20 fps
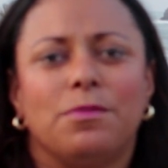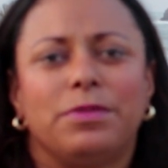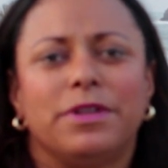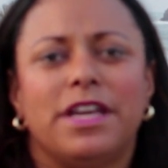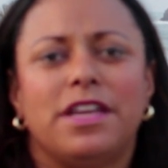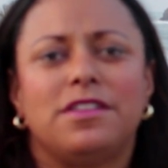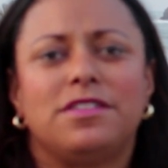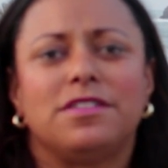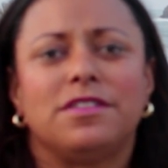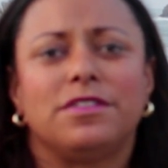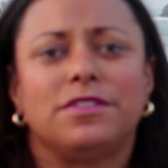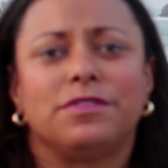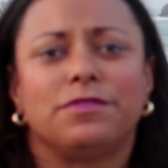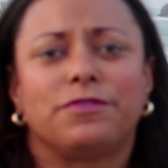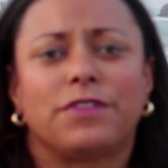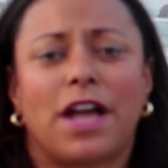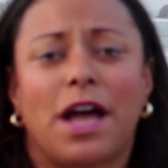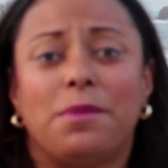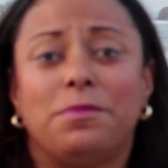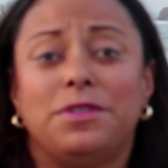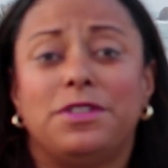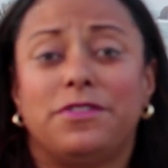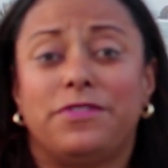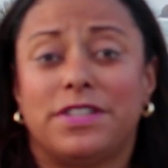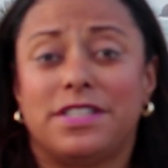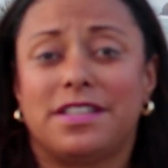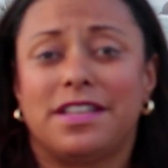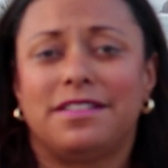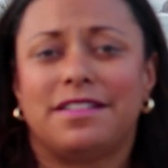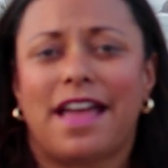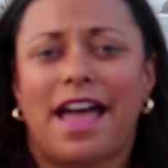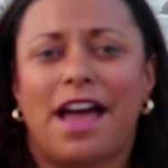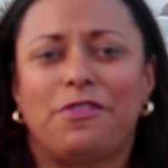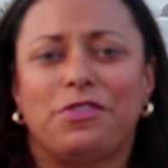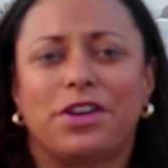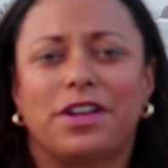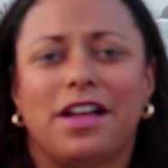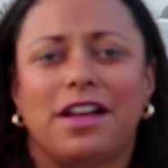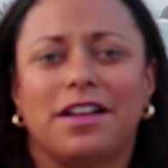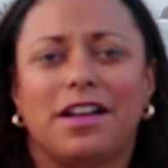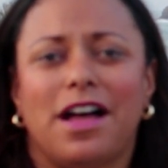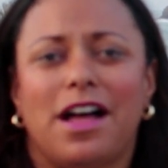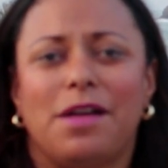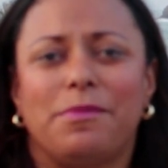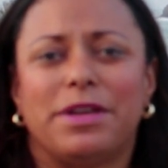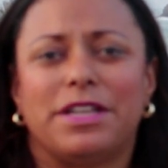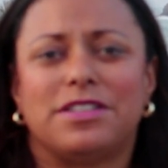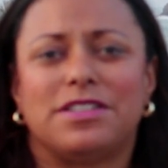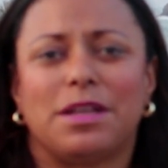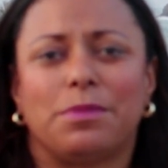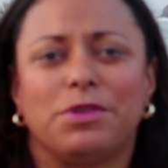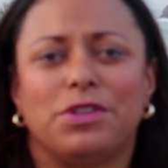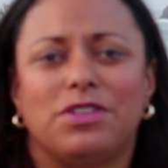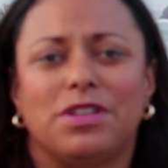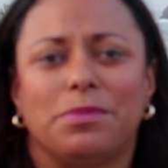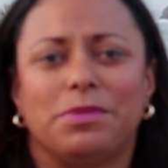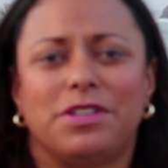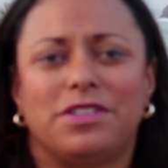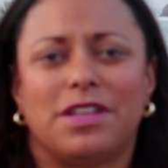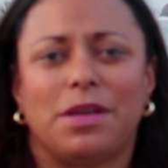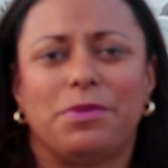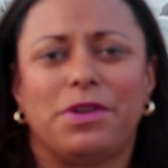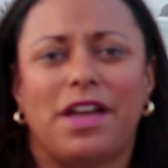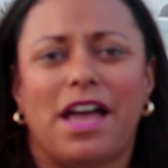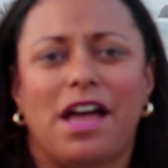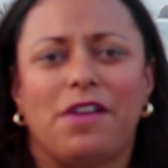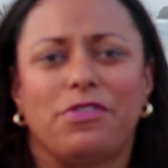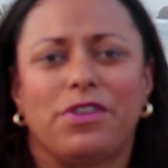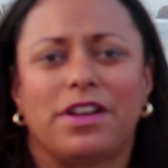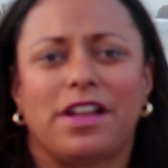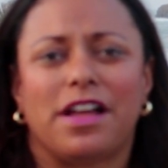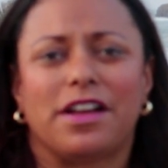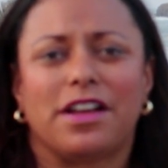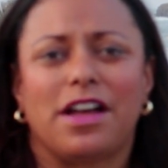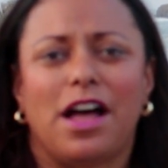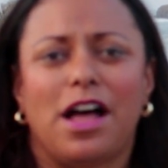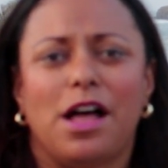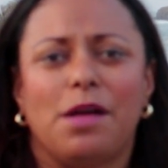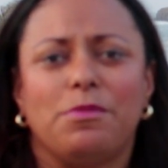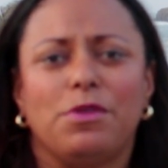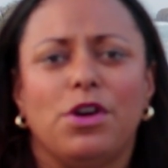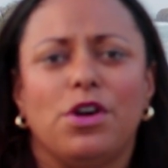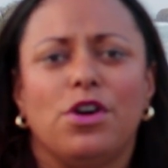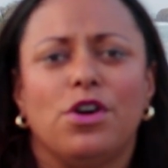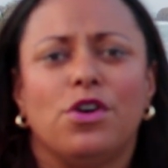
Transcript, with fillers: Please come to visit Africa.com at www.africa.com